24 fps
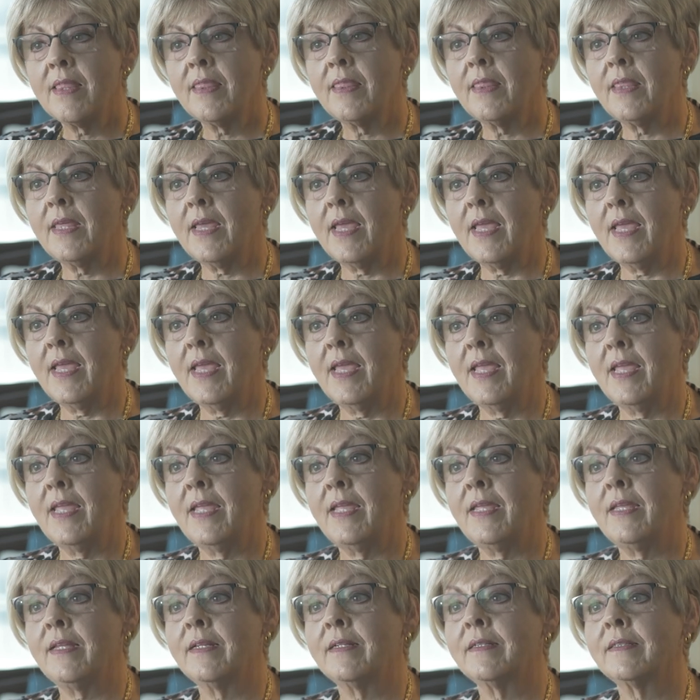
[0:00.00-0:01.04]

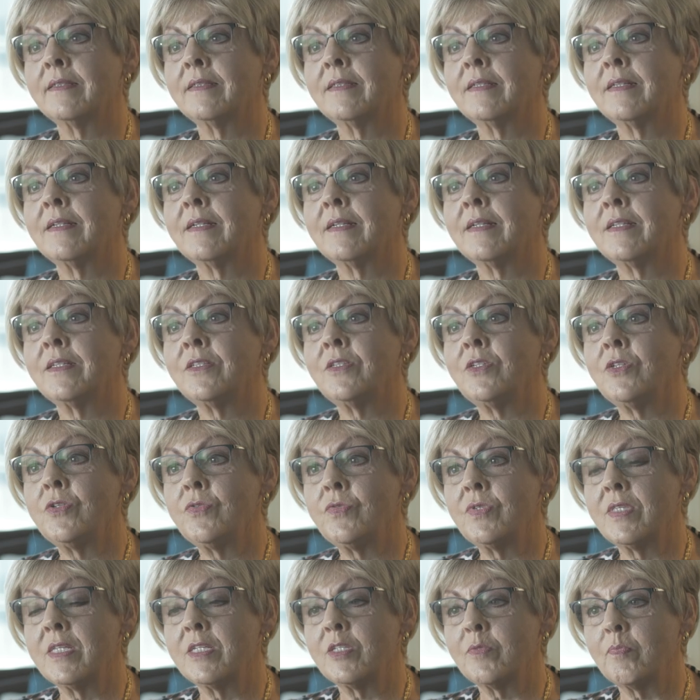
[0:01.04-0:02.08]
They
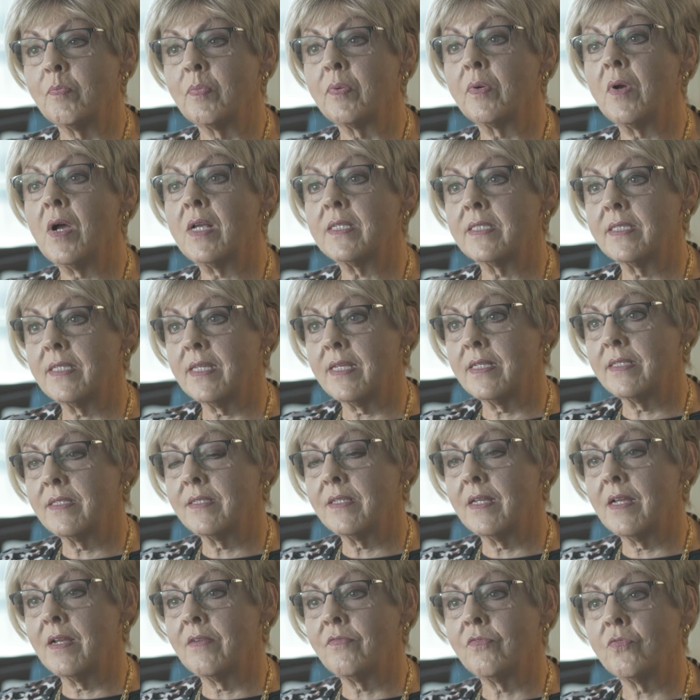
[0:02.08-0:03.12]
use this
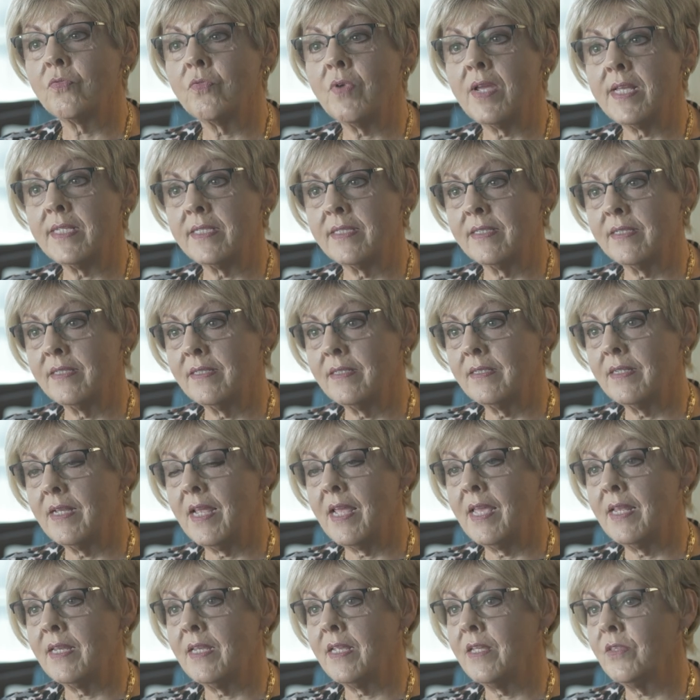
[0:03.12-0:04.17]
process of resin
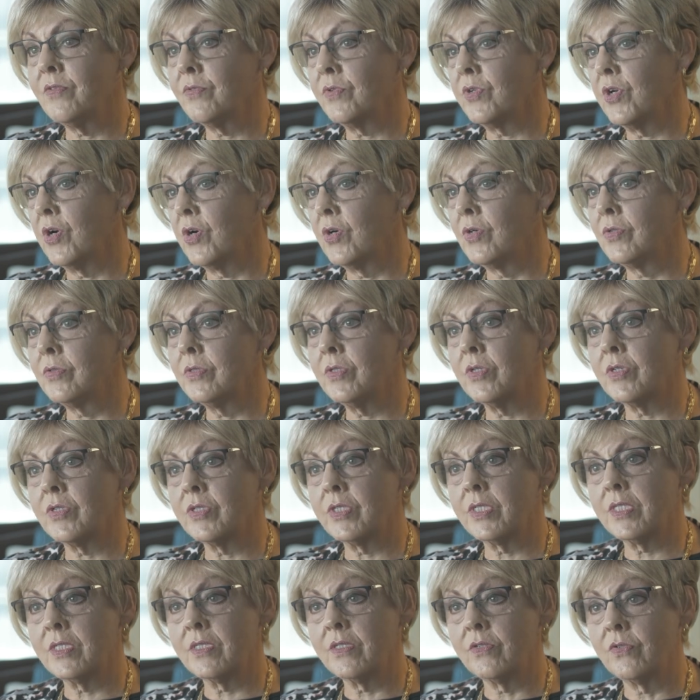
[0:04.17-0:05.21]
and either gold or
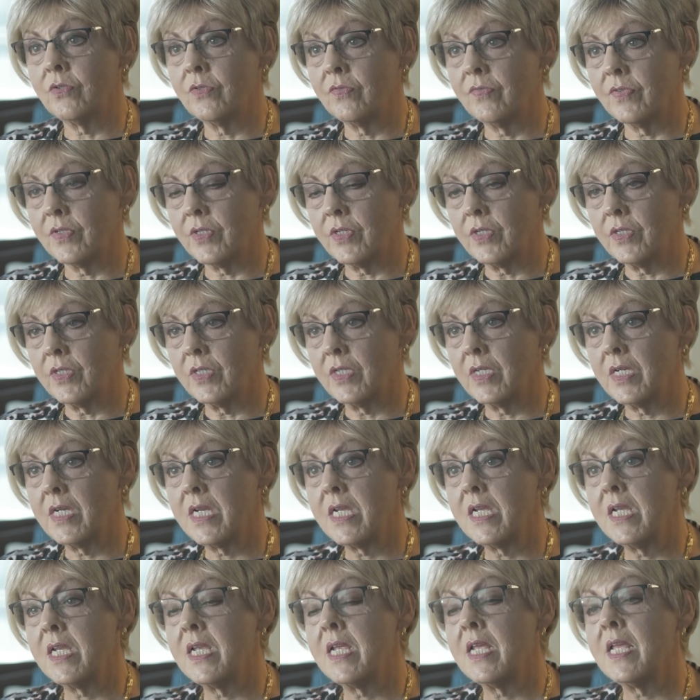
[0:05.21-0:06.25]
silver,
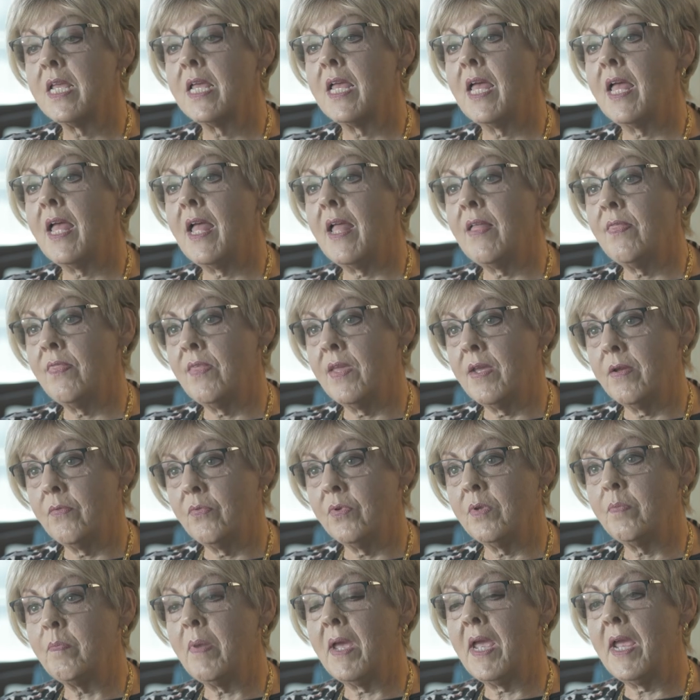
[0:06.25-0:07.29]
and they
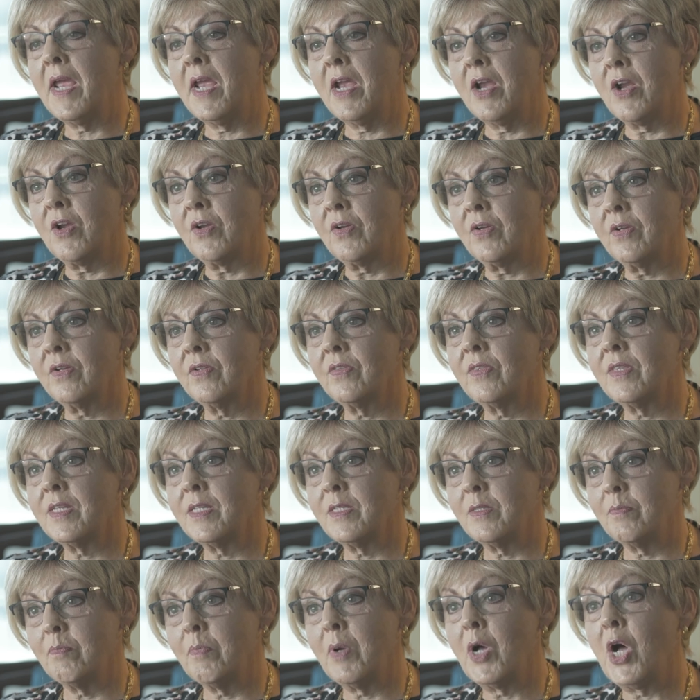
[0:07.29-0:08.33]
repair
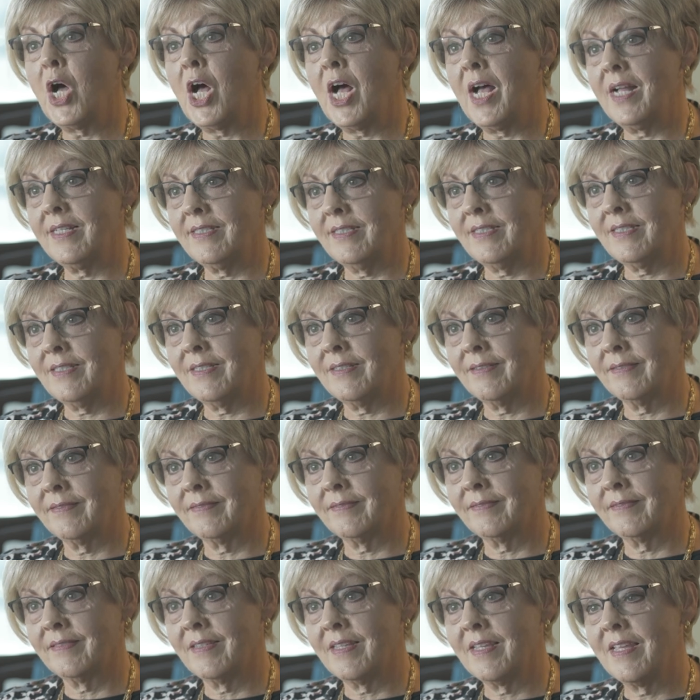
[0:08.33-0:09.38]
these pots.
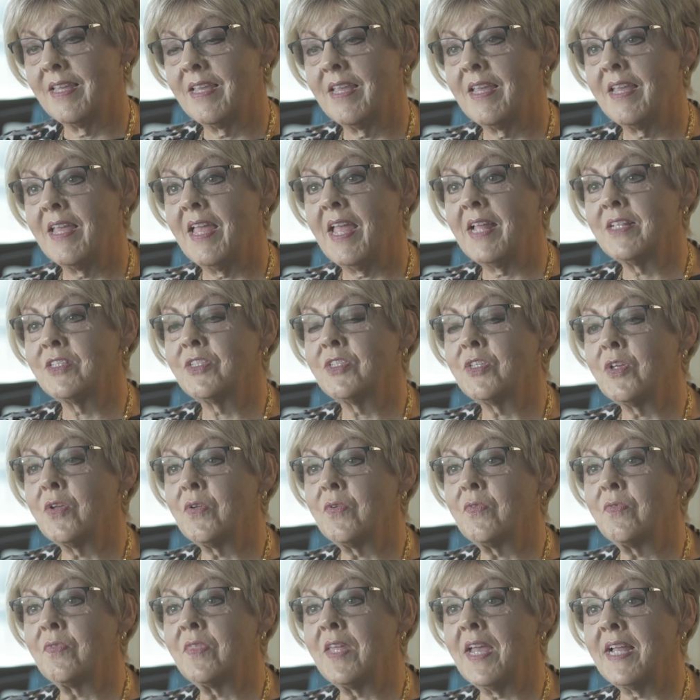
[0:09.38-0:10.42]
And
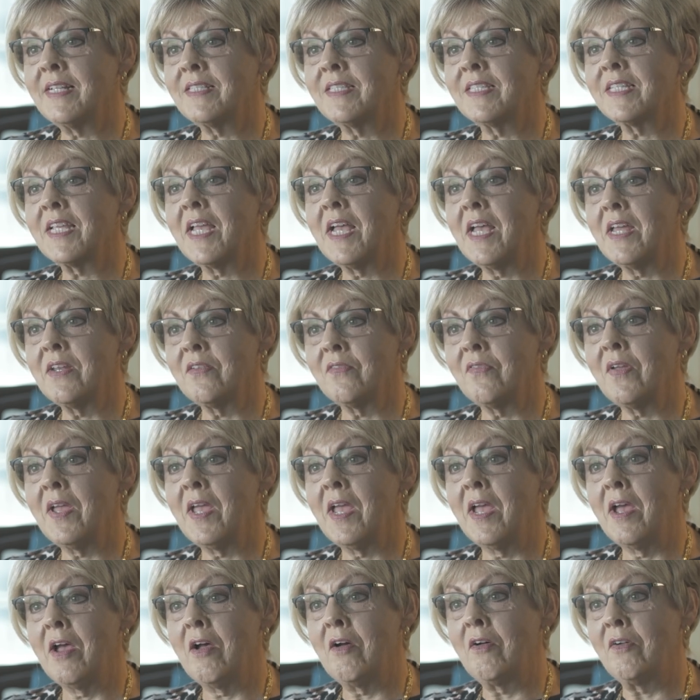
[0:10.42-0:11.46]
so that's kind of
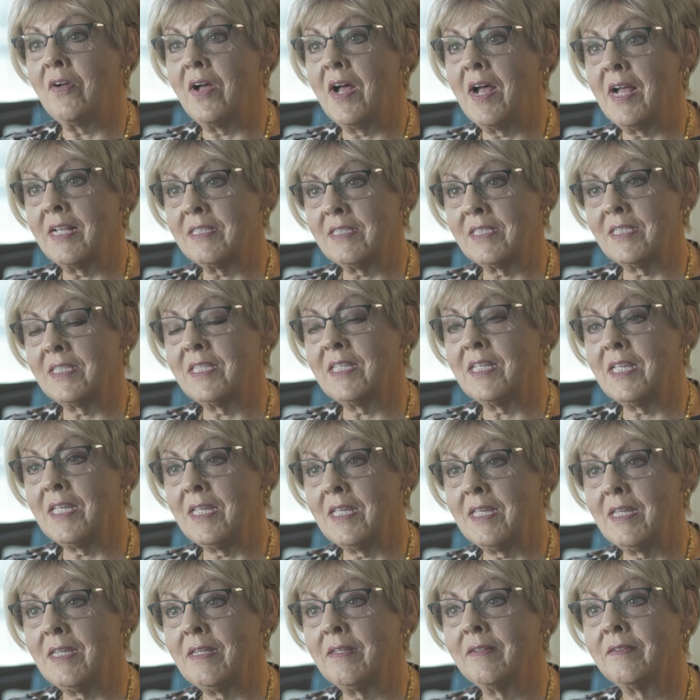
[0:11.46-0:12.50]
how I
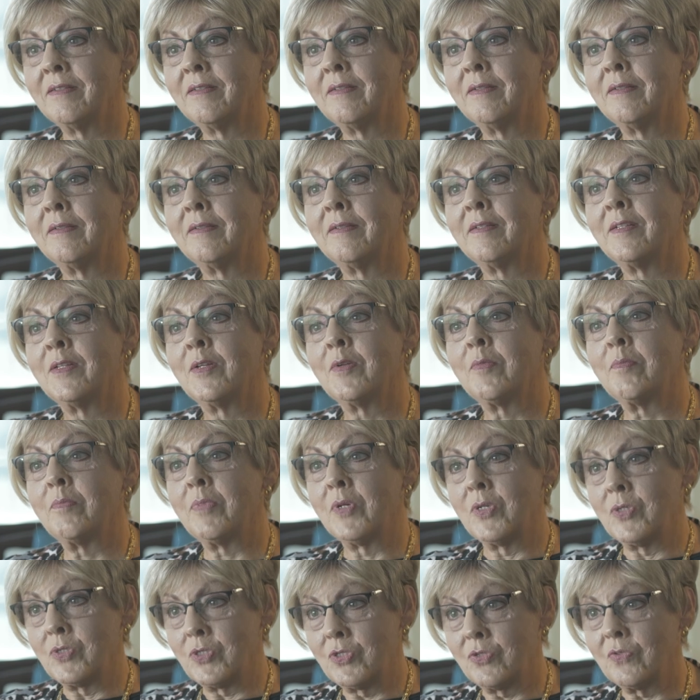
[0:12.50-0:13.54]
see
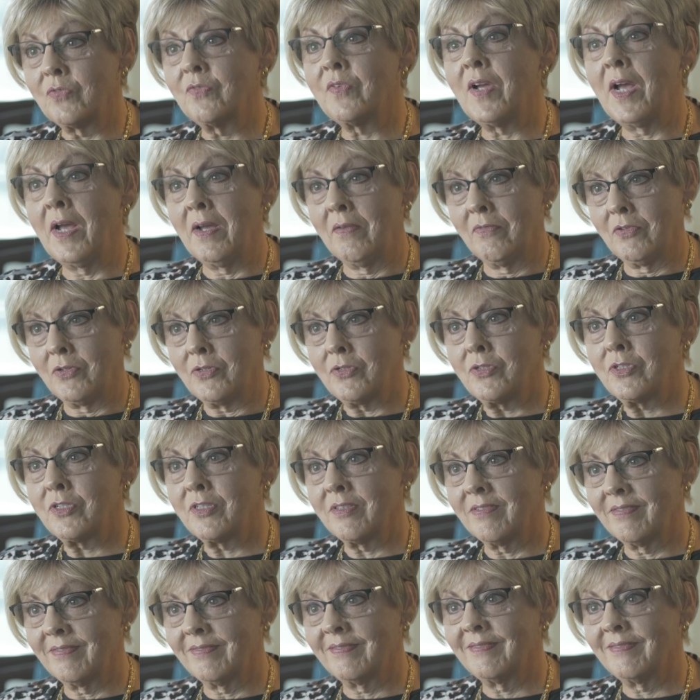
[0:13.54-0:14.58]
burn survivors.